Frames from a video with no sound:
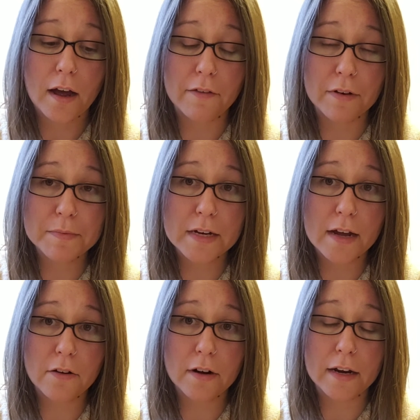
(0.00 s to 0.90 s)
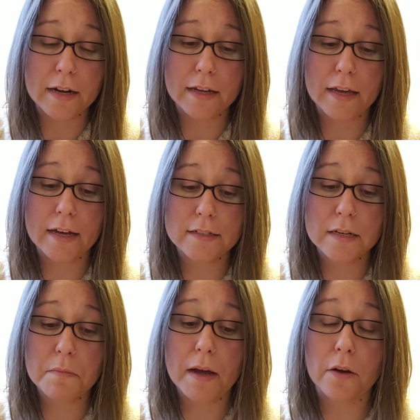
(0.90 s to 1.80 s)
I ripped it out and I
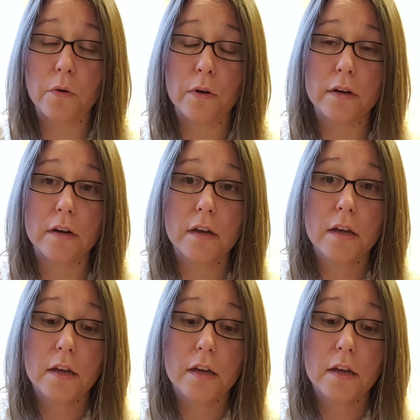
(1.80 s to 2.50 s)
cast it back on